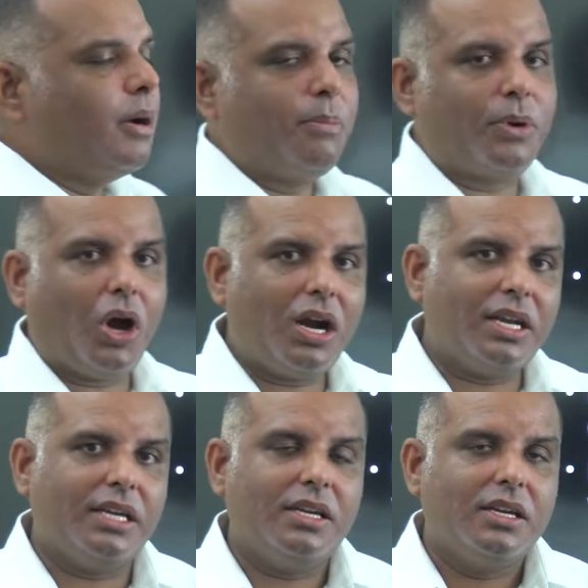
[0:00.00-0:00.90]

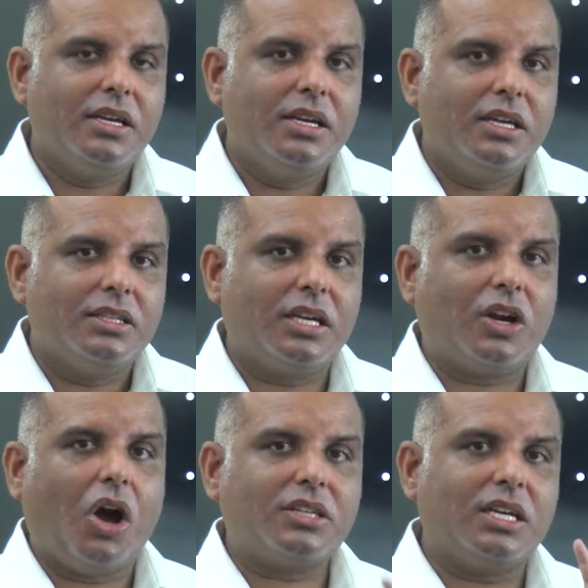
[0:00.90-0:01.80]
Broadly, the
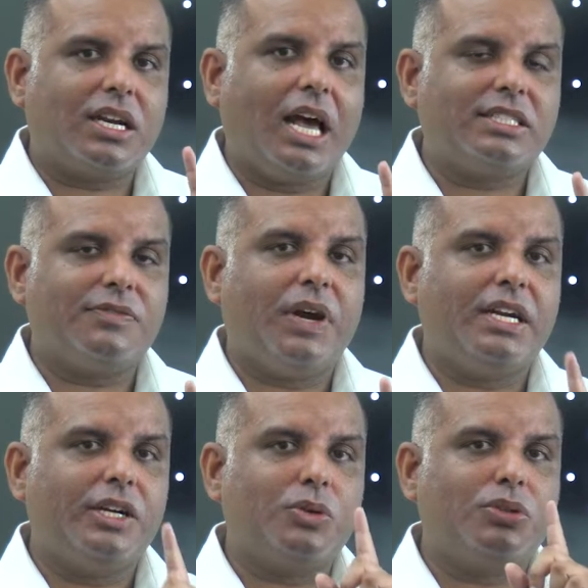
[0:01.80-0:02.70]
rocks are classified
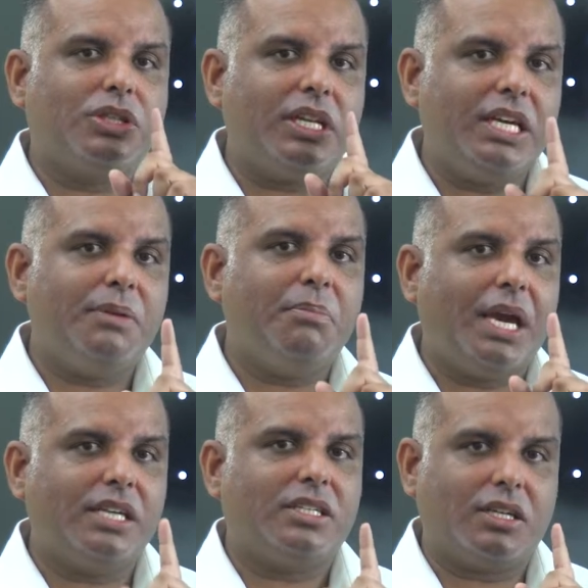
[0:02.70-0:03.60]
into three
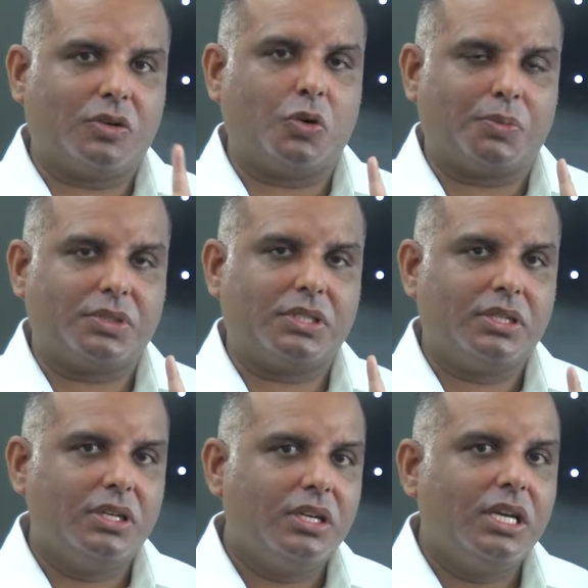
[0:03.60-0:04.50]
major groups:
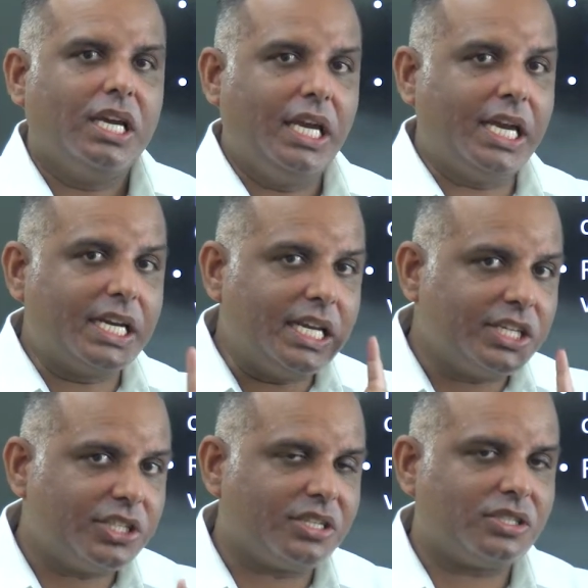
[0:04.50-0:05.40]

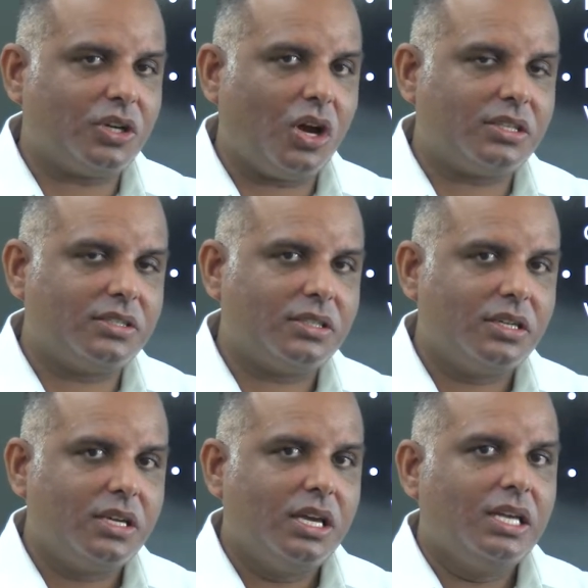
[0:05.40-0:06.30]
igneous rocks,
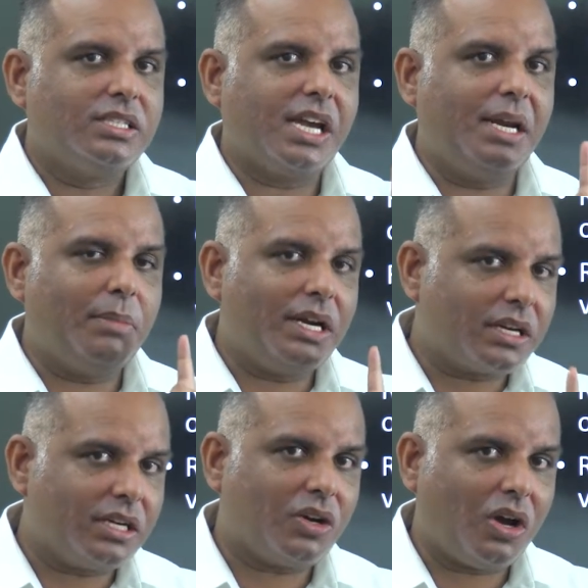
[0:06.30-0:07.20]

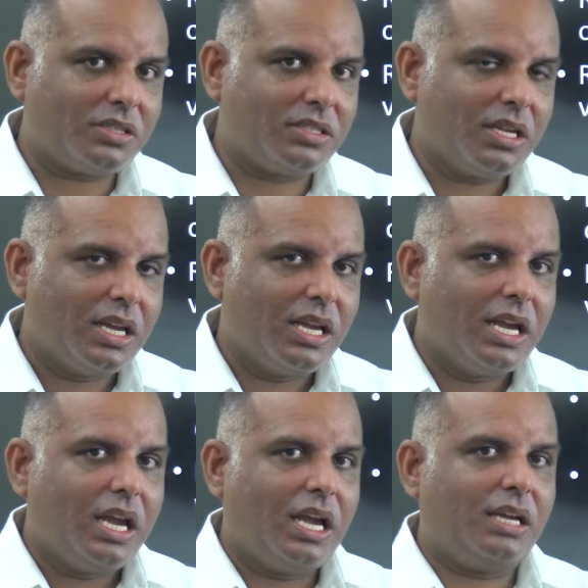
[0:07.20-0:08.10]
sedimentary rocks,
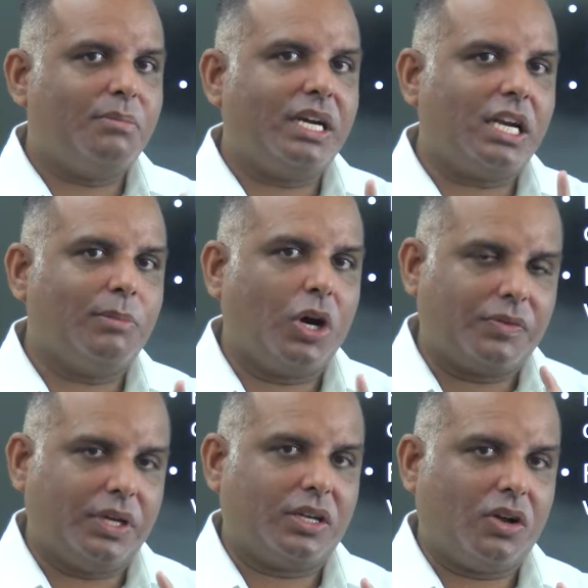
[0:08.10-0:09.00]
and
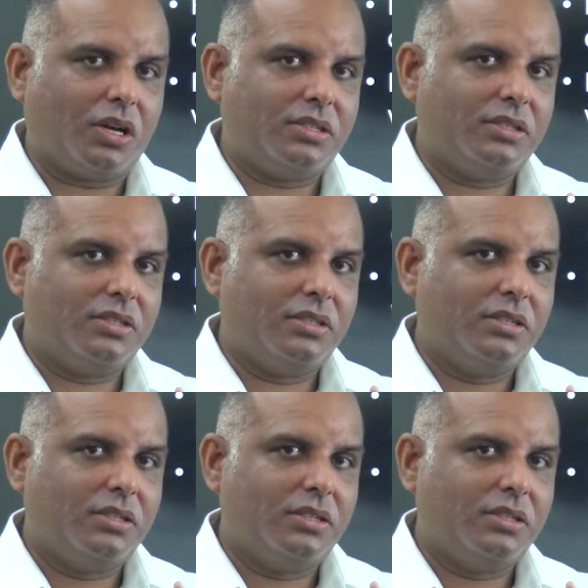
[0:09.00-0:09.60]
metamorphic rocks.